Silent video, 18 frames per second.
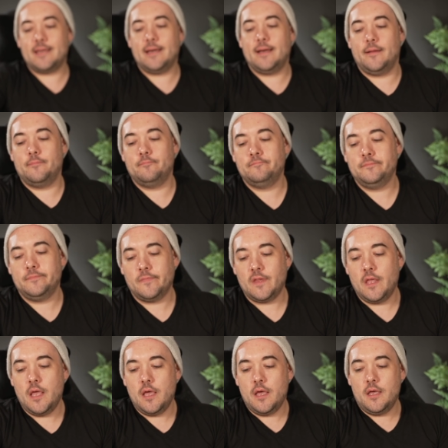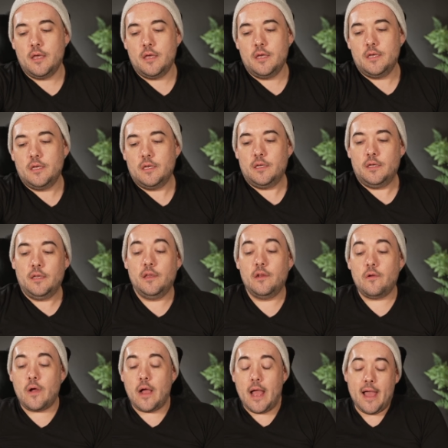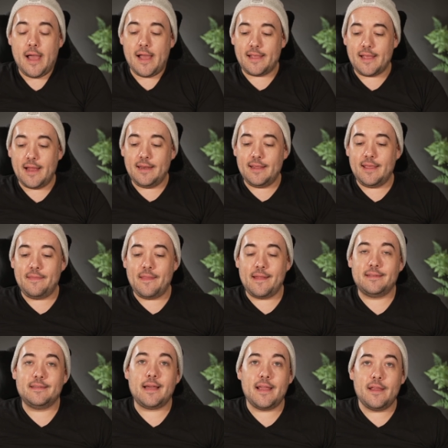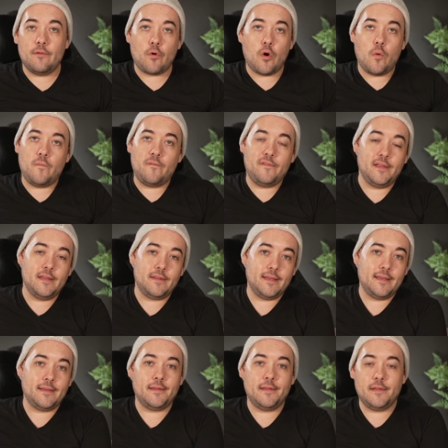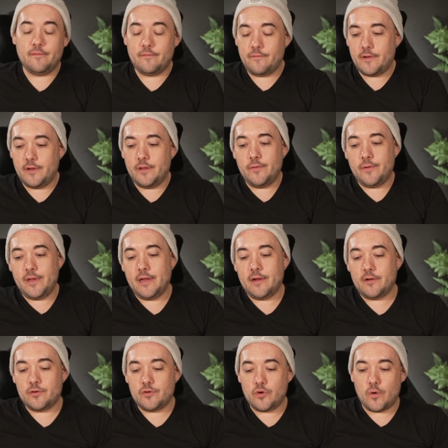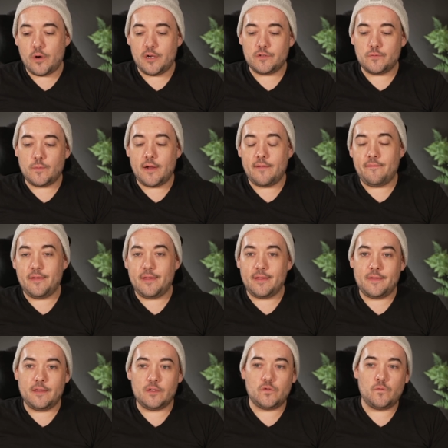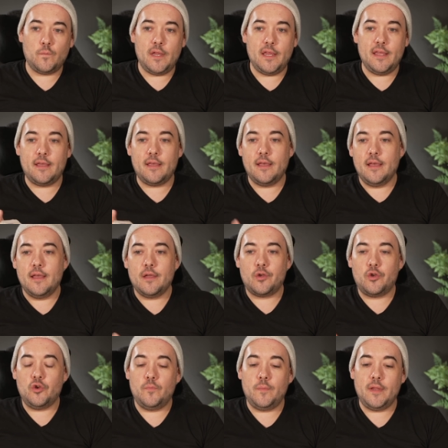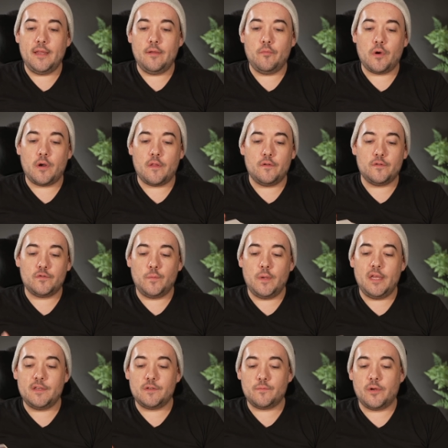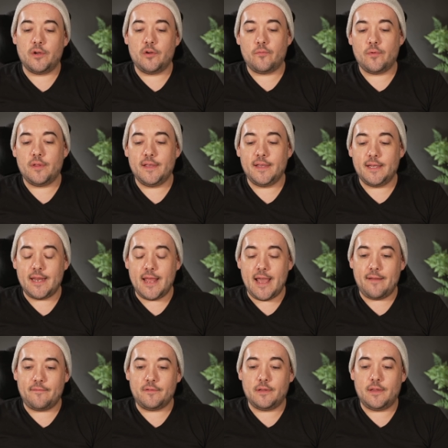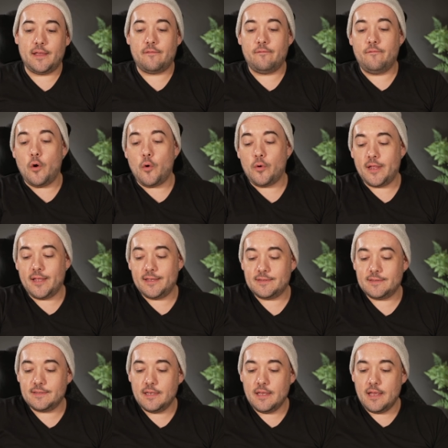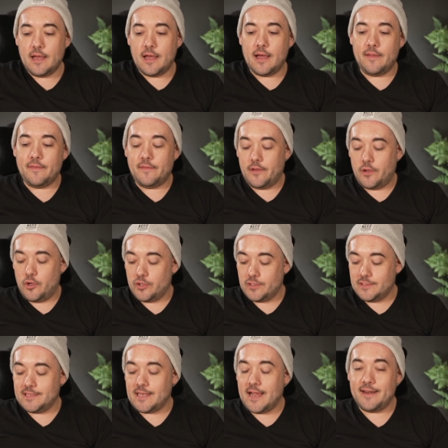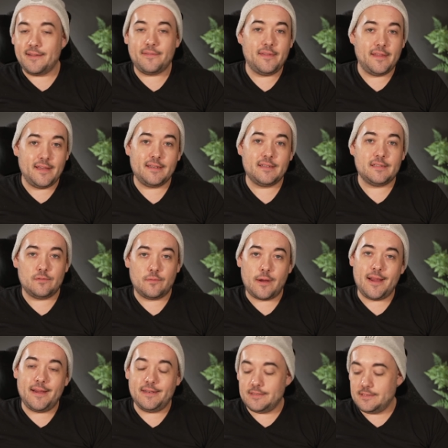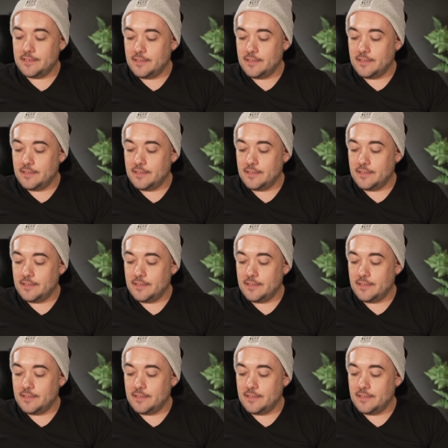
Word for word: um, you know, I kind of get that tightrope feeling for you here, Taurus, where I feel like this week could be one of those weeks where you're really going to have to, like, focus on the good side of things, right?